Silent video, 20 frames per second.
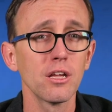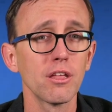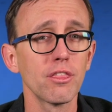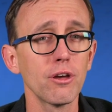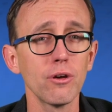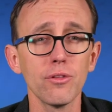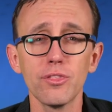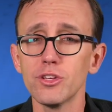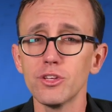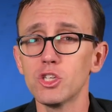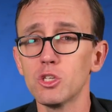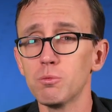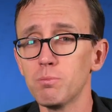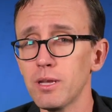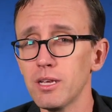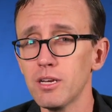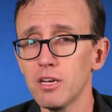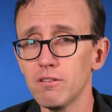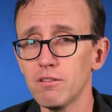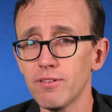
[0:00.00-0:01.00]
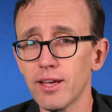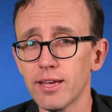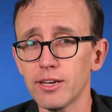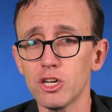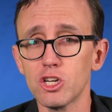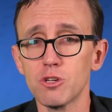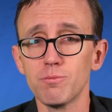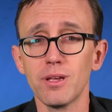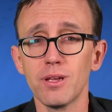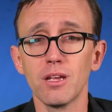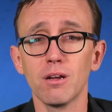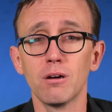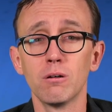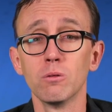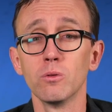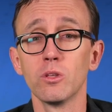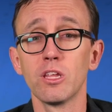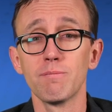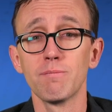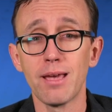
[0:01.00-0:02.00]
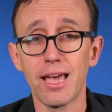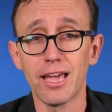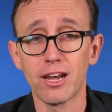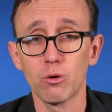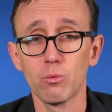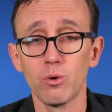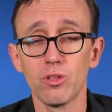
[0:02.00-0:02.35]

though this speed advantage may only matter